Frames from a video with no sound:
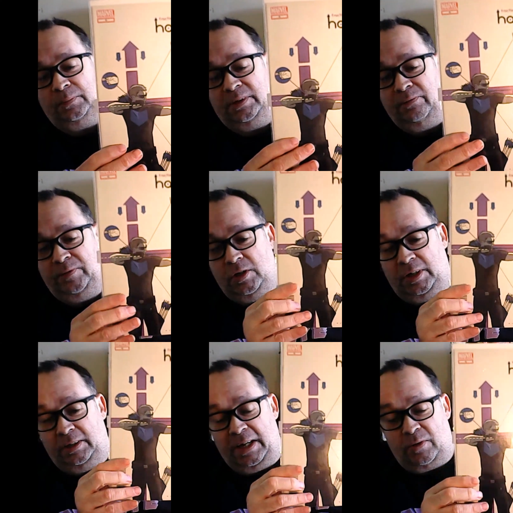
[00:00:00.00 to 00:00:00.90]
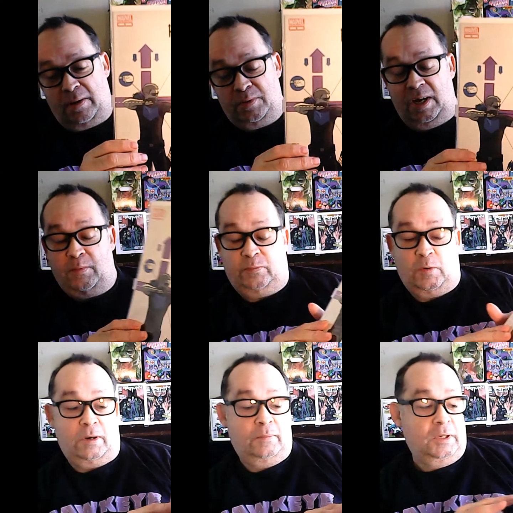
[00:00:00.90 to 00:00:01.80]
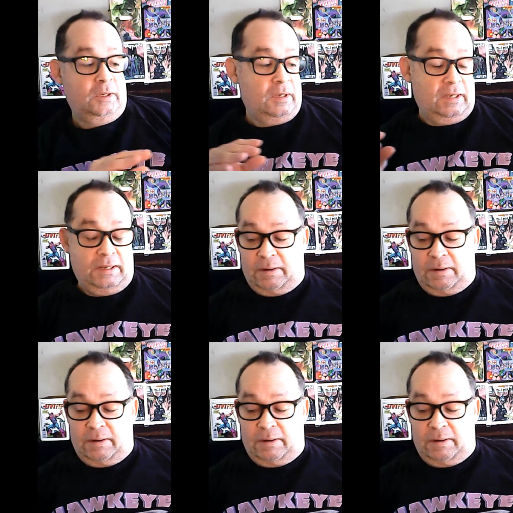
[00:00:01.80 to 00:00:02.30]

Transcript: confusing. That's what I'm saying before. I